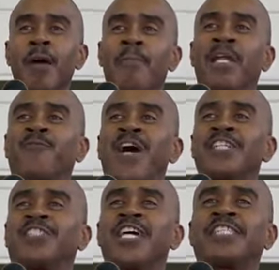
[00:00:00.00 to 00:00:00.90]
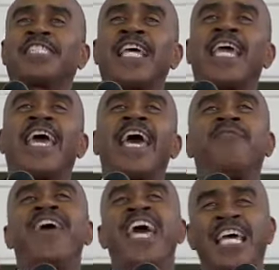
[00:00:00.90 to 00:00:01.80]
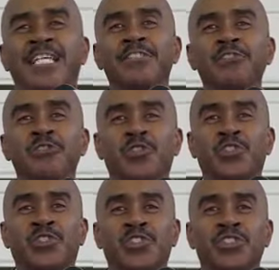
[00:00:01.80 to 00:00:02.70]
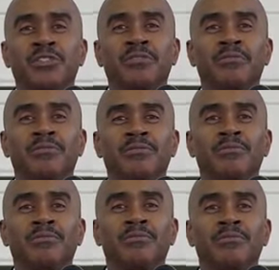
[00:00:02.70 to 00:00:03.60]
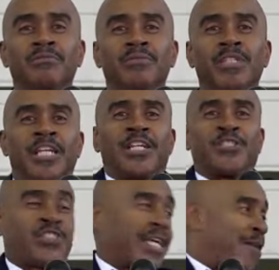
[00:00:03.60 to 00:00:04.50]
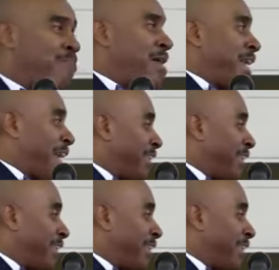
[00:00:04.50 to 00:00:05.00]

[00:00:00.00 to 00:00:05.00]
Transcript: But if I just say heavens, it doesn't say how many.